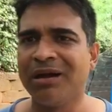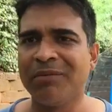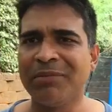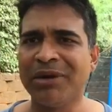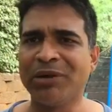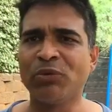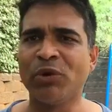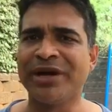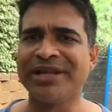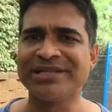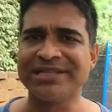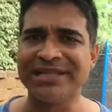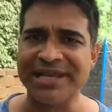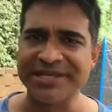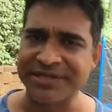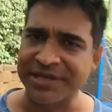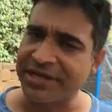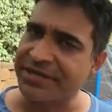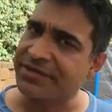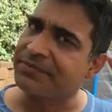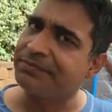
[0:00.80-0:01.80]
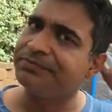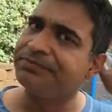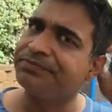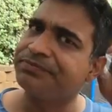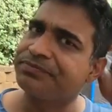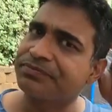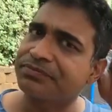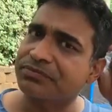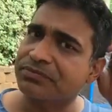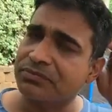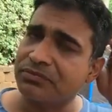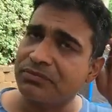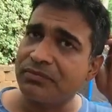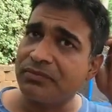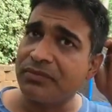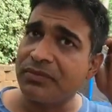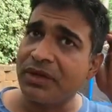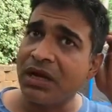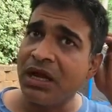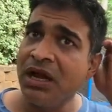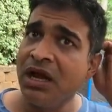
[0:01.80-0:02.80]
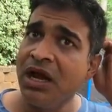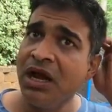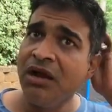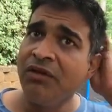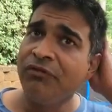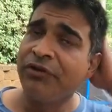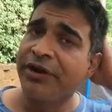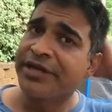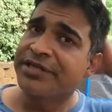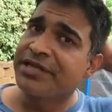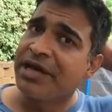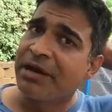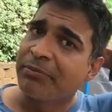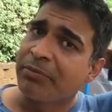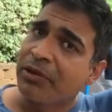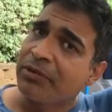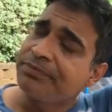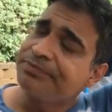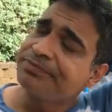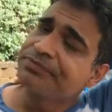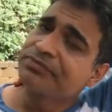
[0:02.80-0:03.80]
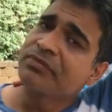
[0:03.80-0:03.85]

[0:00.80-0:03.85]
But what is laziness? For example,